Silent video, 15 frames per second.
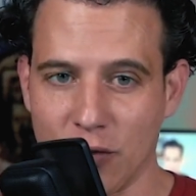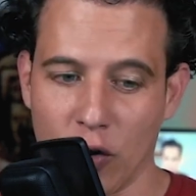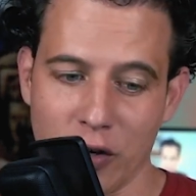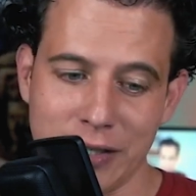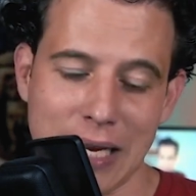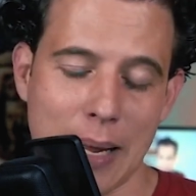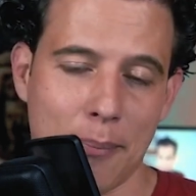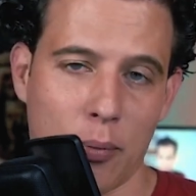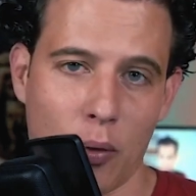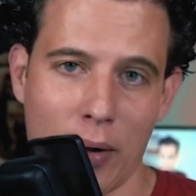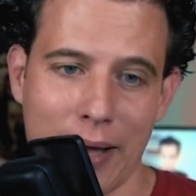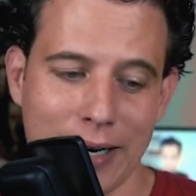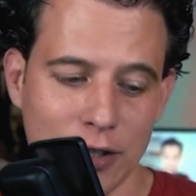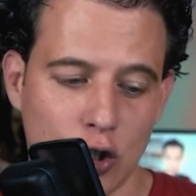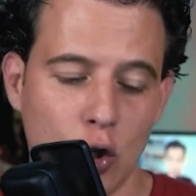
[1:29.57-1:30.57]
For example,
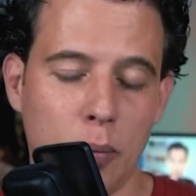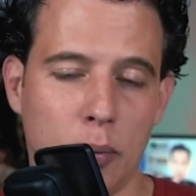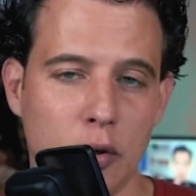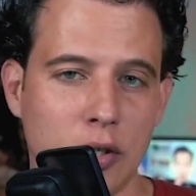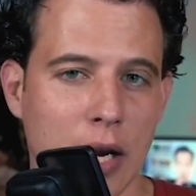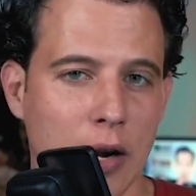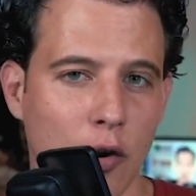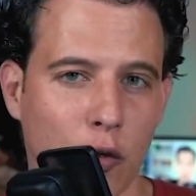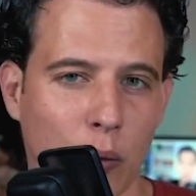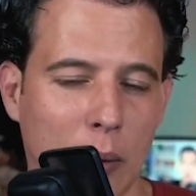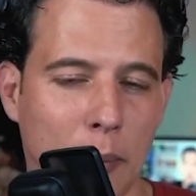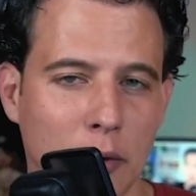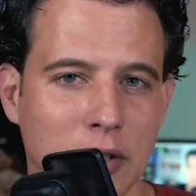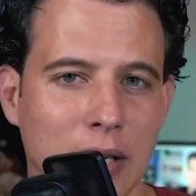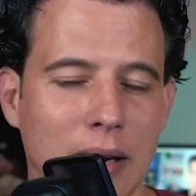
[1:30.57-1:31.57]
at a 2% or
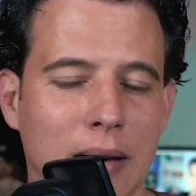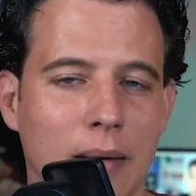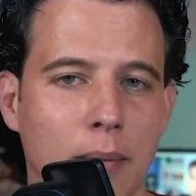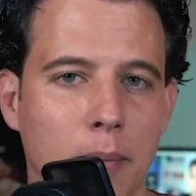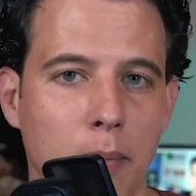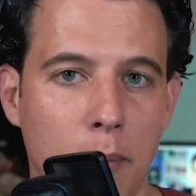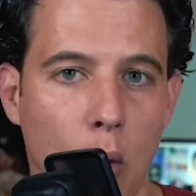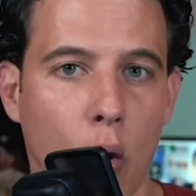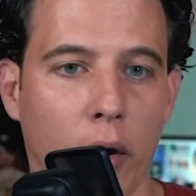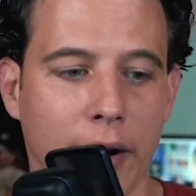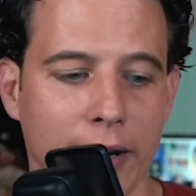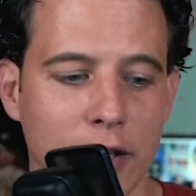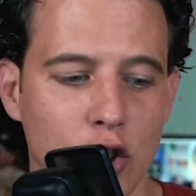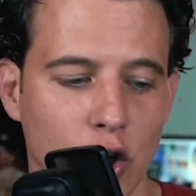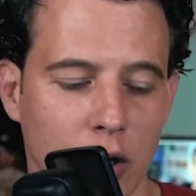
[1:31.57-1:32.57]
3% mortgage,